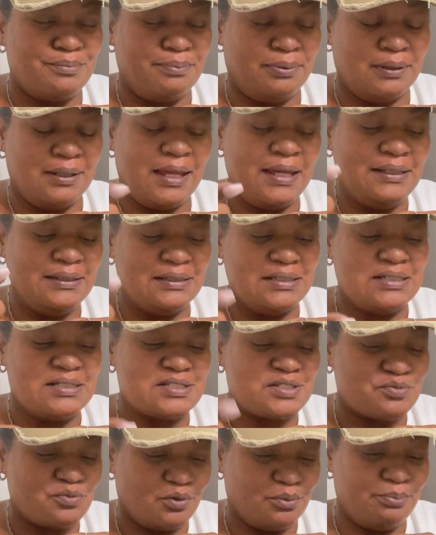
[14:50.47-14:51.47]

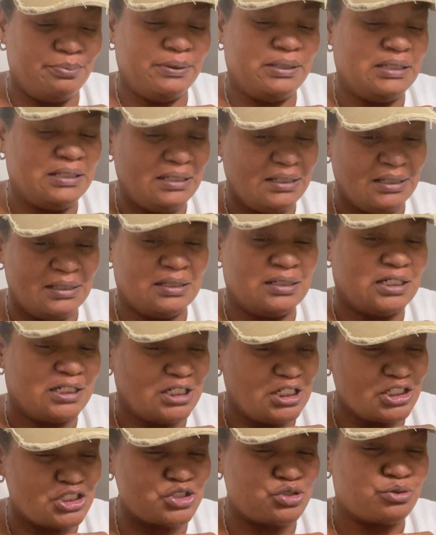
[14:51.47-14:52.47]
playlist will be in the
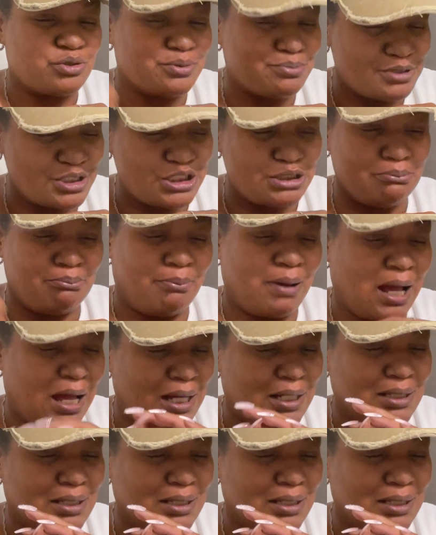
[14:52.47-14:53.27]
description box.